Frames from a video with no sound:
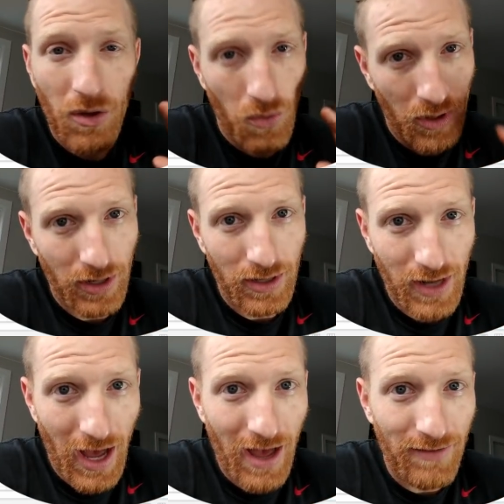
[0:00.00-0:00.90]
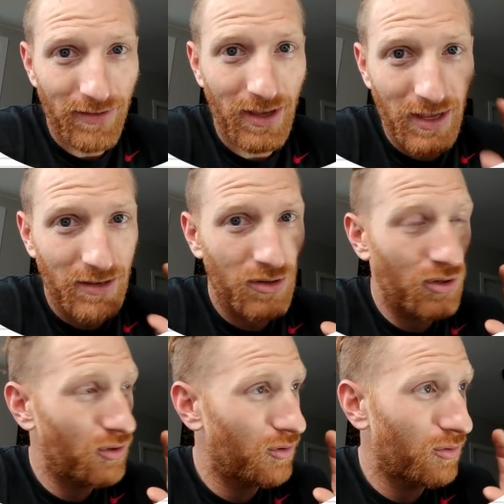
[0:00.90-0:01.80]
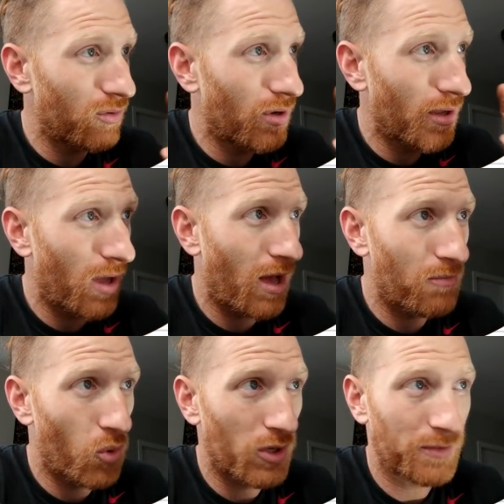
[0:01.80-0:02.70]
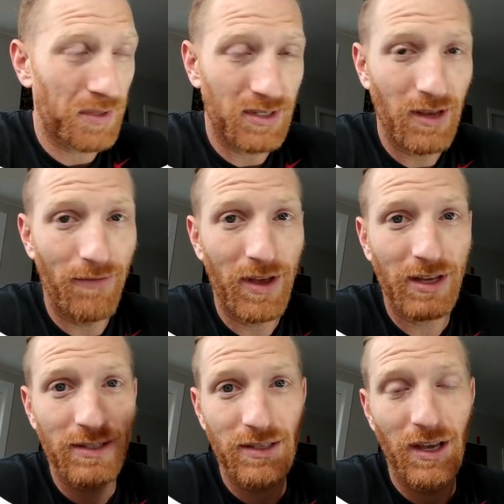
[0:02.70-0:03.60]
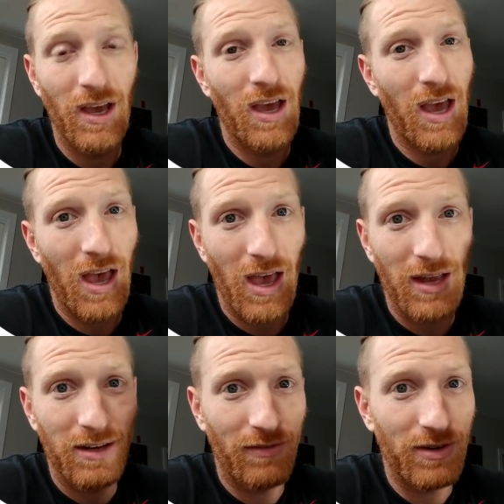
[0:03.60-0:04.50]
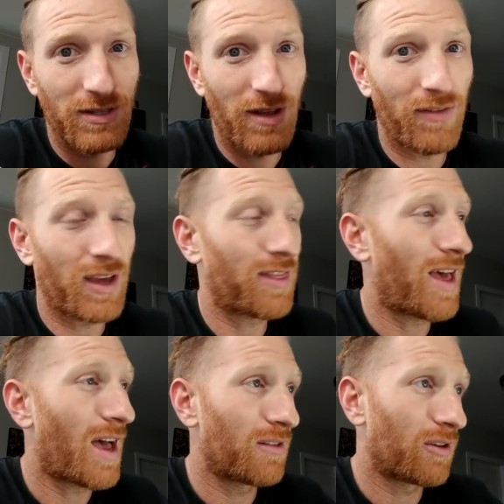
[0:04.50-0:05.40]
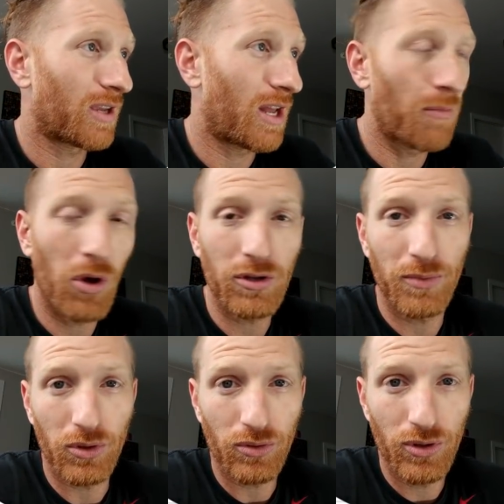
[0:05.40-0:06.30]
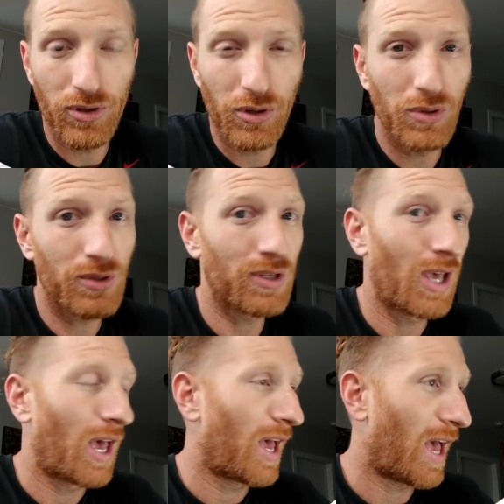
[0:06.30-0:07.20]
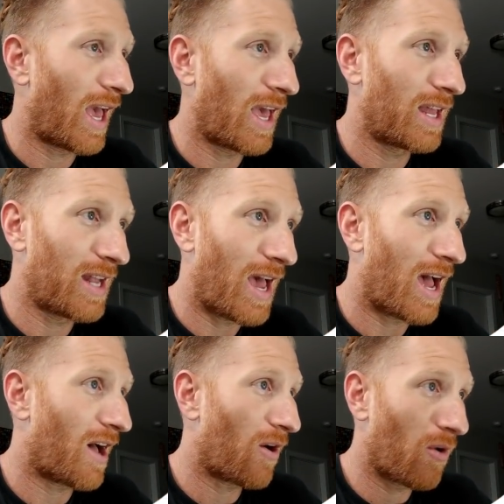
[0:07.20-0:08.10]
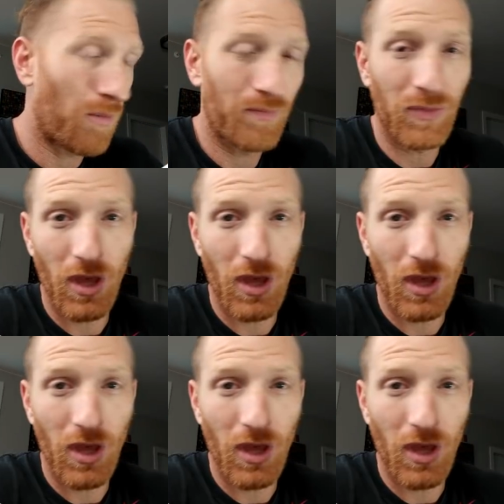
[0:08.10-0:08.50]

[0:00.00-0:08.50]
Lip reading: We're gonna dive into more specifics and different stuff like that, looking at multiple crews and how